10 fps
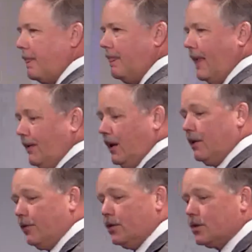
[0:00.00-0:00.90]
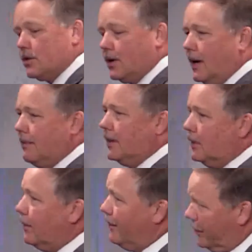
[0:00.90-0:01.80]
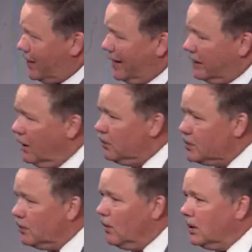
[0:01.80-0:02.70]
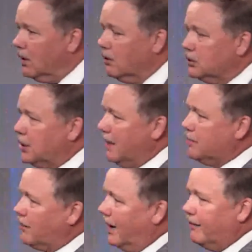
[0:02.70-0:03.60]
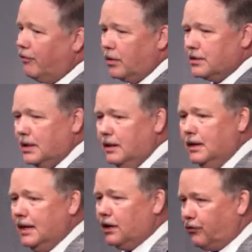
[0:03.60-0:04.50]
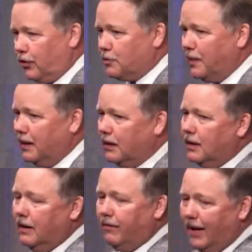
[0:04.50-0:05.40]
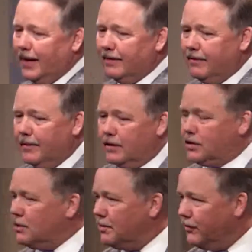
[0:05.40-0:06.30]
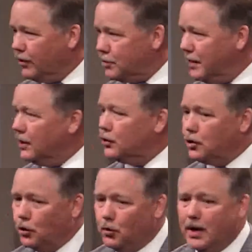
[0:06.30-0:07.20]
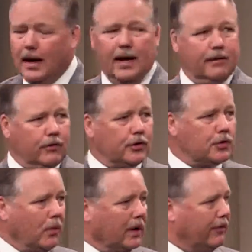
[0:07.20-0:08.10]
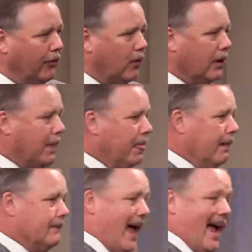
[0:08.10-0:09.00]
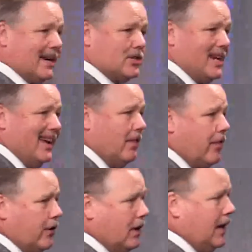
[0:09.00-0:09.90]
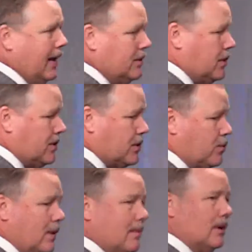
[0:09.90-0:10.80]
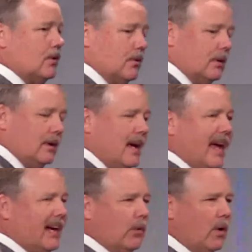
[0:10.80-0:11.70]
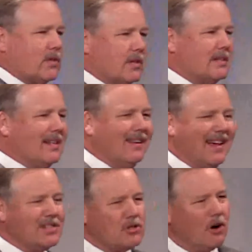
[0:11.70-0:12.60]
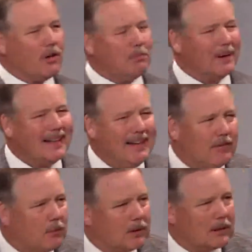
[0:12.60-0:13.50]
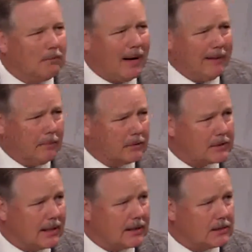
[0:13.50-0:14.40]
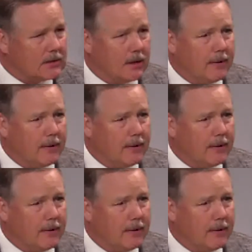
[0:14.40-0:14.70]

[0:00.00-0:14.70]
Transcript: Now, the other verses that I've been dealing with, if you're taking notes or want to know, is James 5 14, is 1 Peter 5, excuse me, 1 Peter 2 and verse 24. Acts 10 38, Jesus went about doing good. And it wasn't until I started believing what the Bible says